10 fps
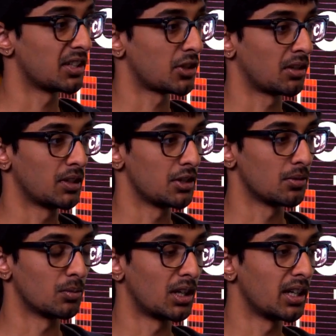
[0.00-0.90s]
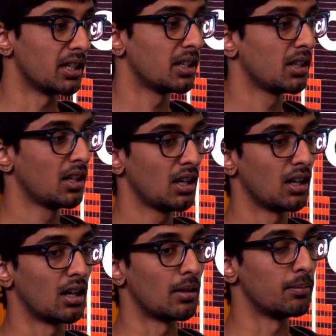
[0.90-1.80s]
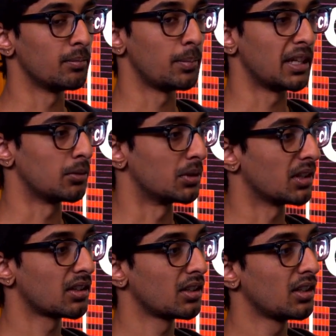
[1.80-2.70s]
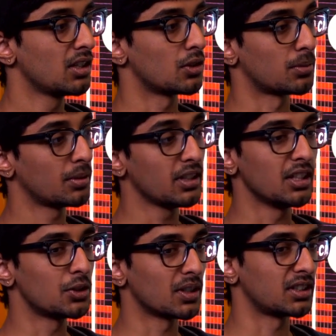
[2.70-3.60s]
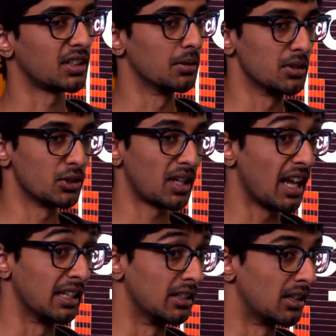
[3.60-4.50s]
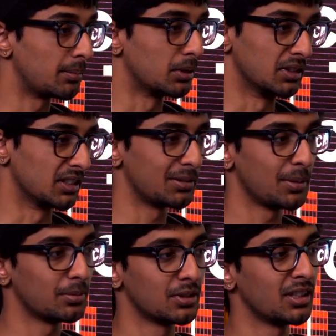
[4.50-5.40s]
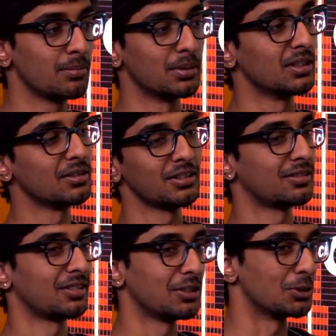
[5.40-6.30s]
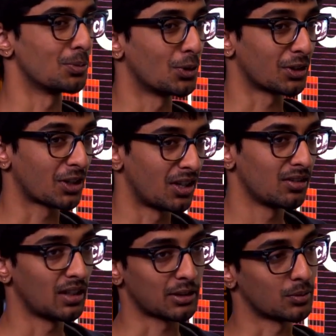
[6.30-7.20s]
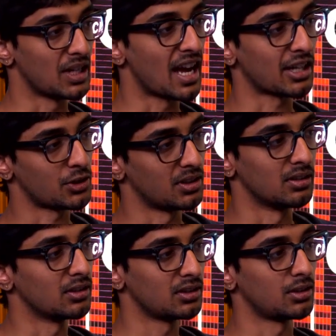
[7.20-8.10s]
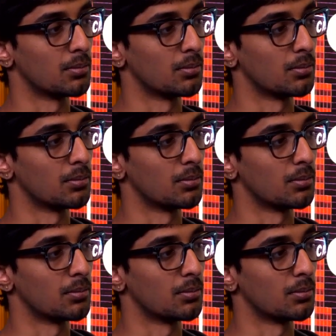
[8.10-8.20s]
Generation Y uh, bandwidth. So it's pretty interesting that we just ended up pulling these people in, but it was more a like reaction to